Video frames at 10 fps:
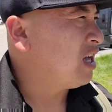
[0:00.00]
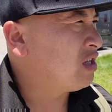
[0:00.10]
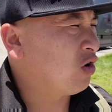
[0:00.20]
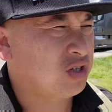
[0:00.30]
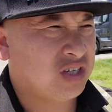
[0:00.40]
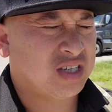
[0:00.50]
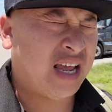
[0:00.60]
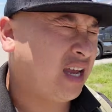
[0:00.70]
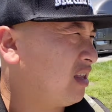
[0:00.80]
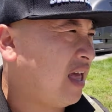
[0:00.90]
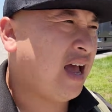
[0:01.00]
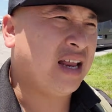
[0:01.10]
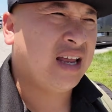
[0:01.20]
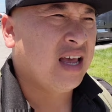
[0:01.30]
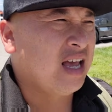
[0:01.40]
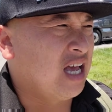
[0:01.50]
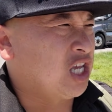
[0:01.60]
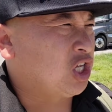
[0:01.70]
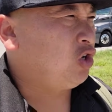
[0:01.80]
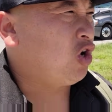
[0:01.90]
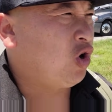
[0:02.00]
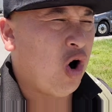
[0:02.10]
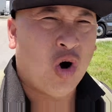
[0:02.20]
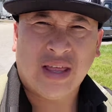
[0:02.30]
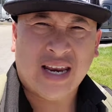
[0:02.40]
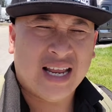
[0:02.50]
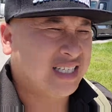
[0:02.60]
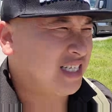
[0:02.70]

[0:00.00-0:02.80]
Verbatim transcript: Don't just think that, you know, oh, they didn't